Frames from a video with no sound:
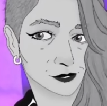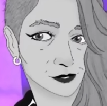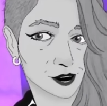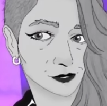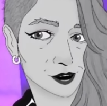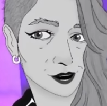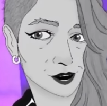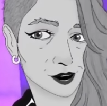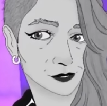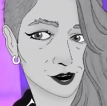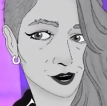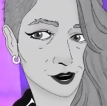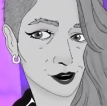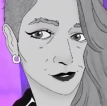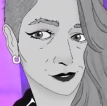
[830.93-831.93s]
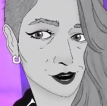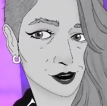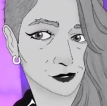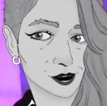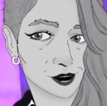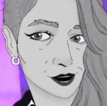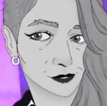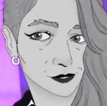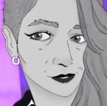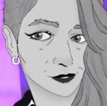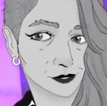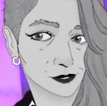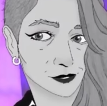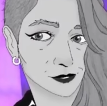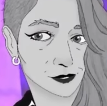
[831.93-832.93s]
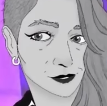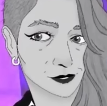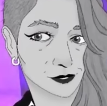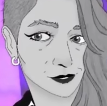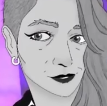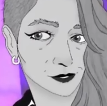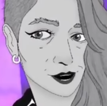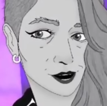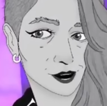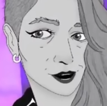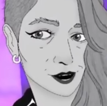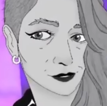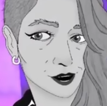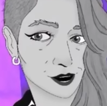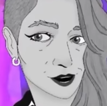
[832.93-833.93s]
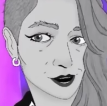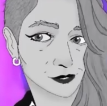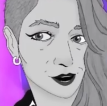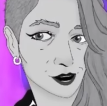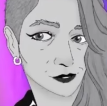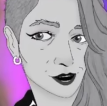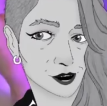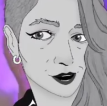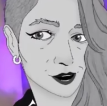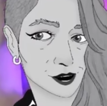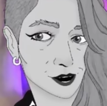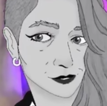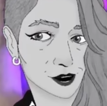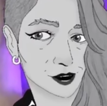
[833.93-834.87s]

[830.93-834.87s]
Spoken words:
basically wrap a base layer of cotton down